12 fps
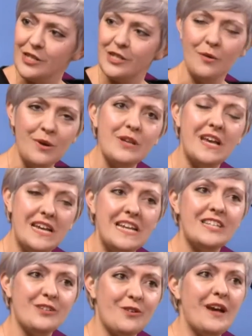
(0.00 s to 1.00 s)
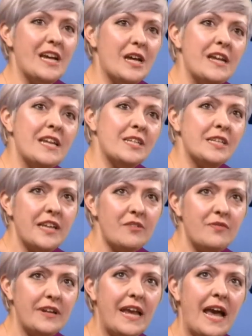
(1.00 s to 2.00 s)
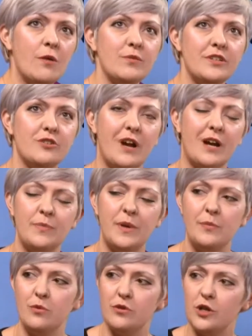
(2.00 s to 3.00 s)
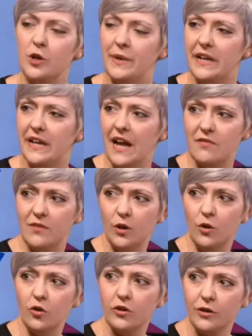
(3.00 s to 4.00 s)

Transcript: So it is great and it definitely helps attract people to come in and have a look.